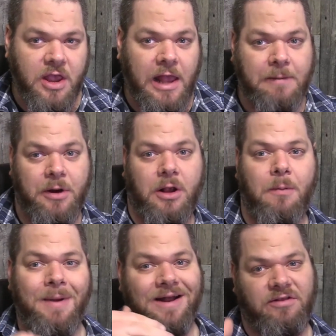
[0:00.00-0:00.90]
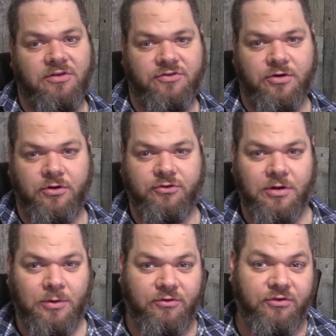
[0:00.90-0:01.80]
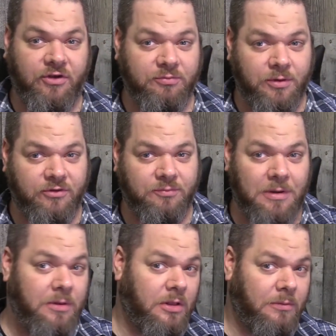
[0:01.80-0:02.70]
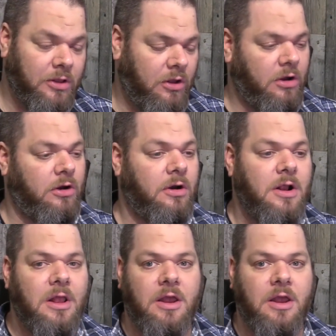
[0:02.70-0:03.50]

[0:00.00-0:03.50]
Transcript: and I'm going to come back to the series in about 6 months, maybe a little bit longer,